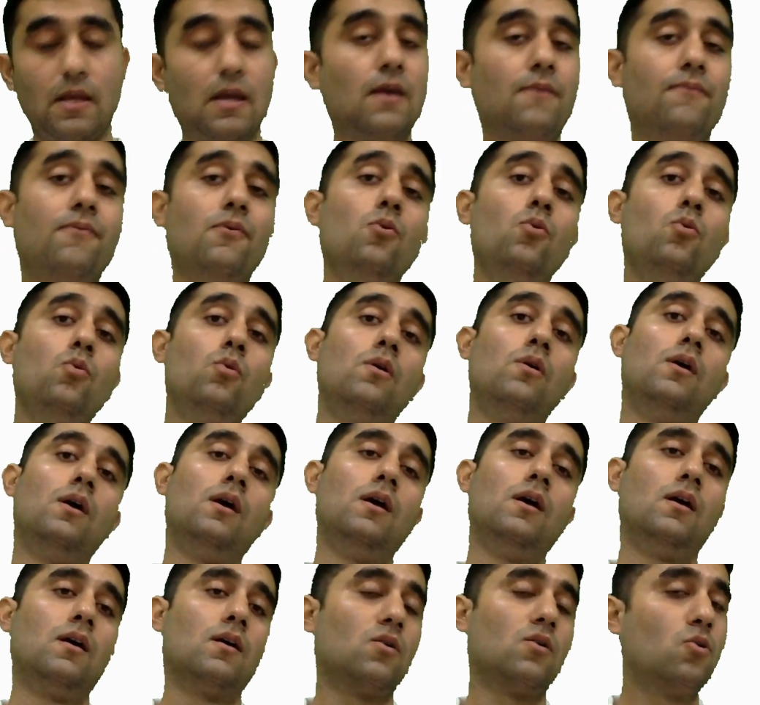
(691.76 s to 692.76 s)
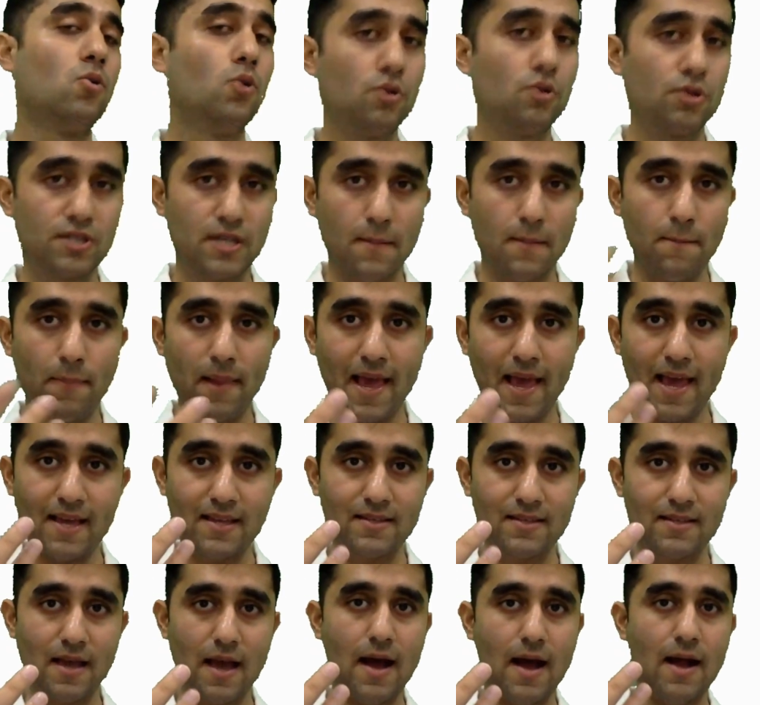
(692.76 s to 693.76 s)
if you go to some
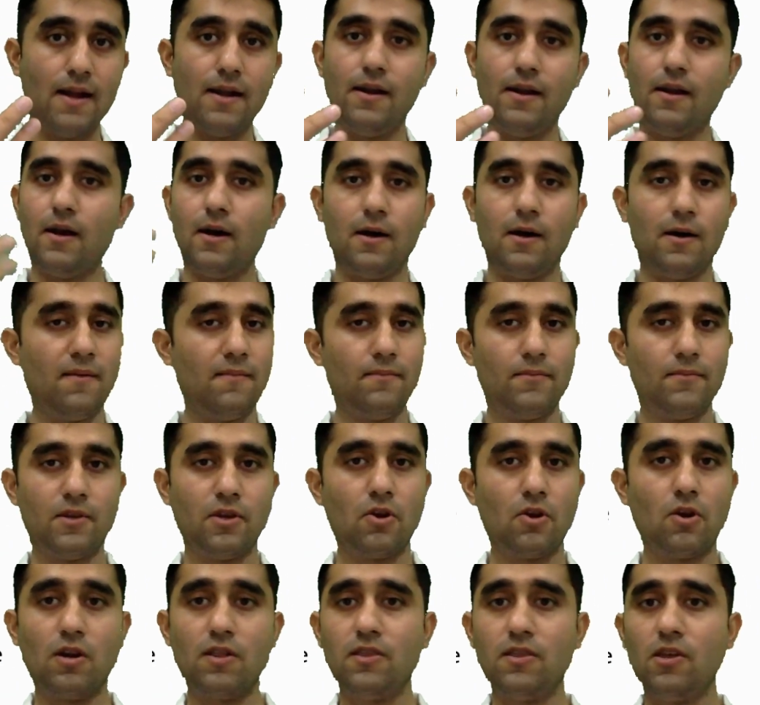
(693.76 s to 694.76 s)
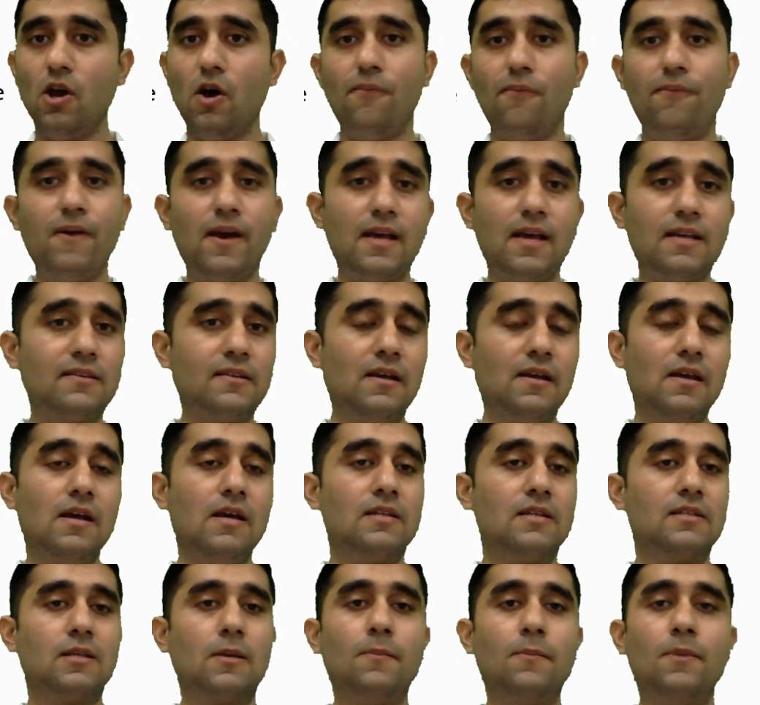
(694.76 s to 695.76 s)
place and uh, you're not in the office,
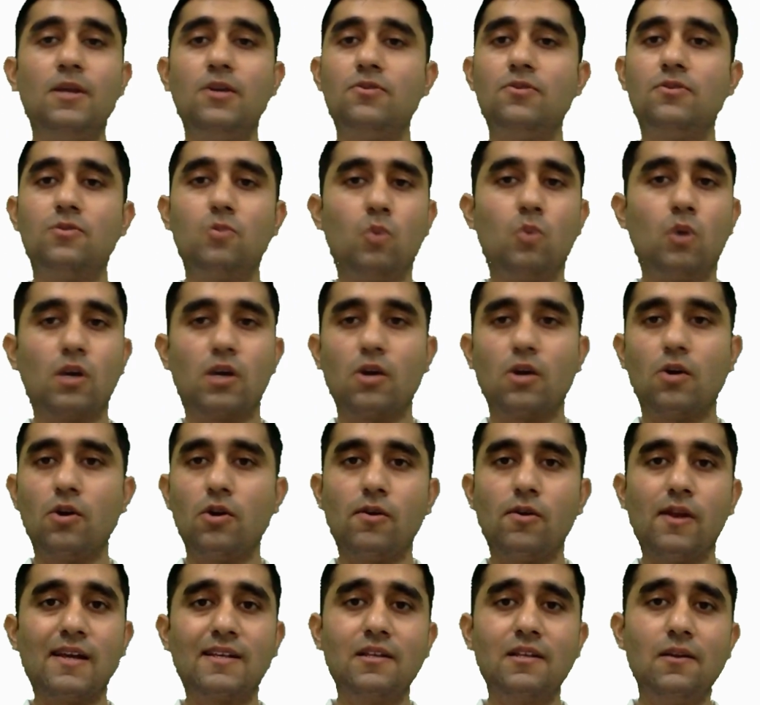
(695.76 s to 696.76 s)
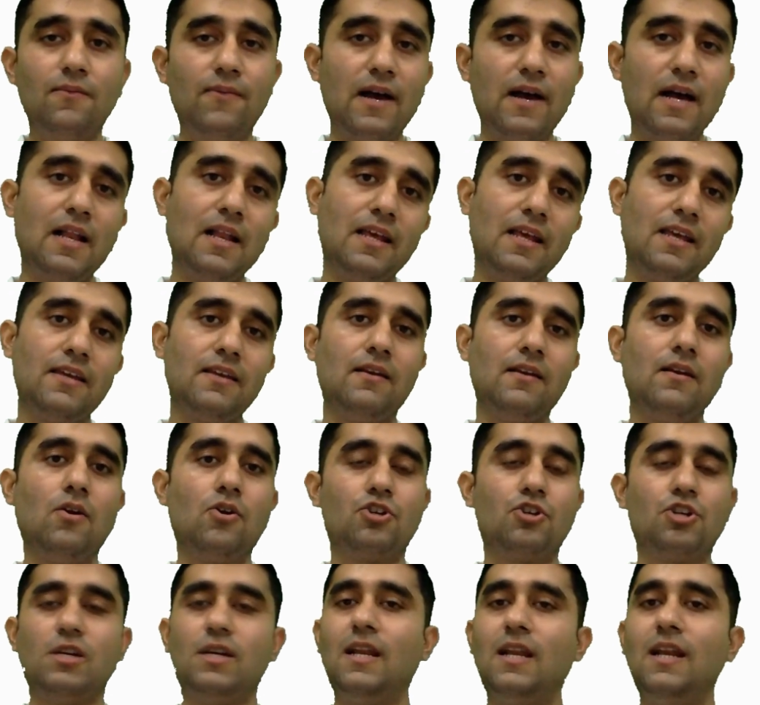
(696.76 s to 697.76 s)
somebody is working on your Excel file, he
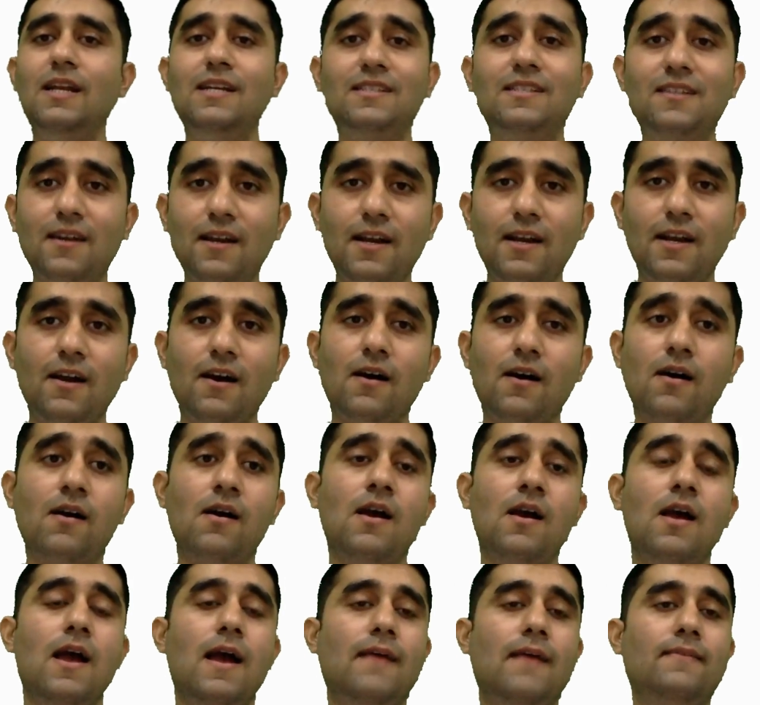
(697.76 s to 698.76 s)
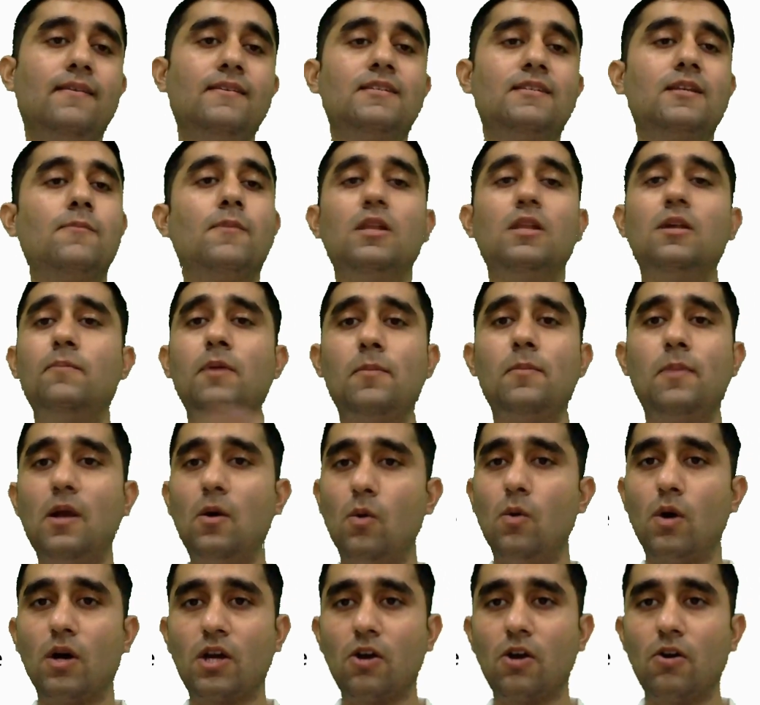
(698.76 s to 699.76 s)
or she deletes the data, and then some other people
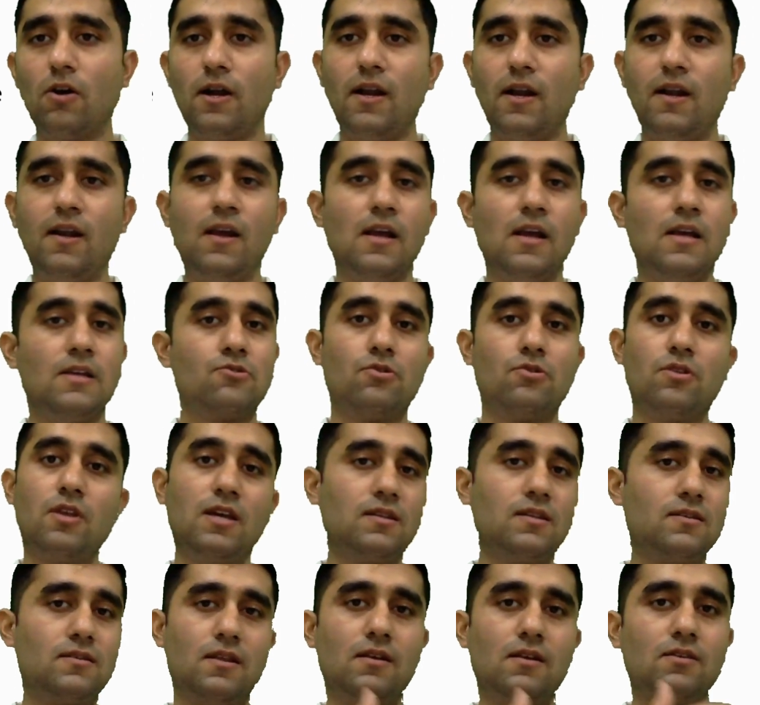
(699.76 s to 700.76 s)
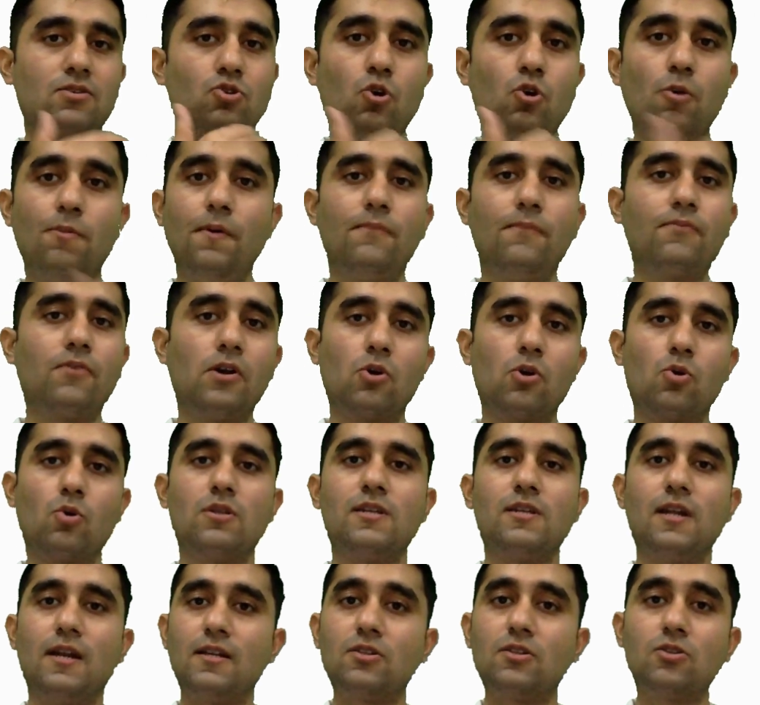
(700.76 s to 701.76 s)
are working on it. So there's the scope of
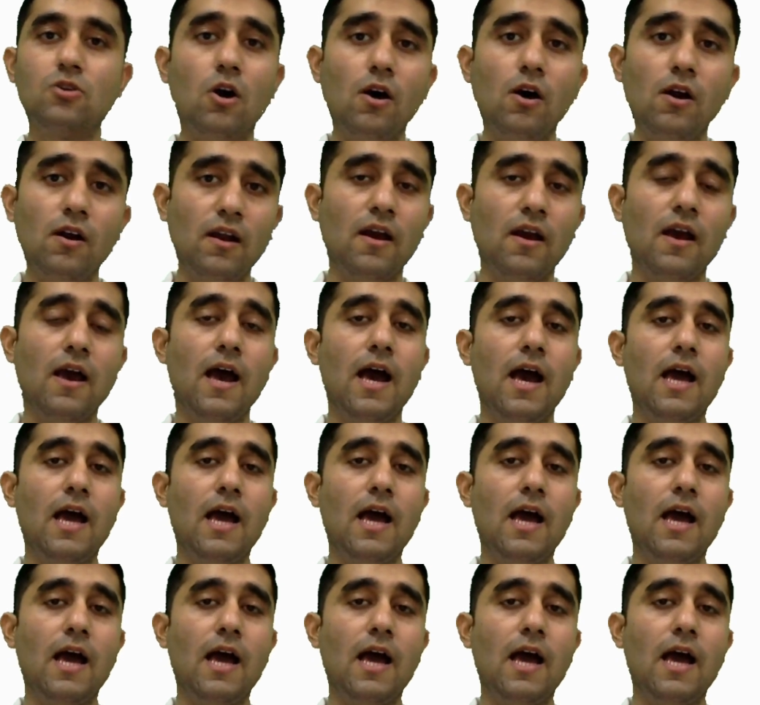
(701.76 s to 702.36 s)
controls that is gone.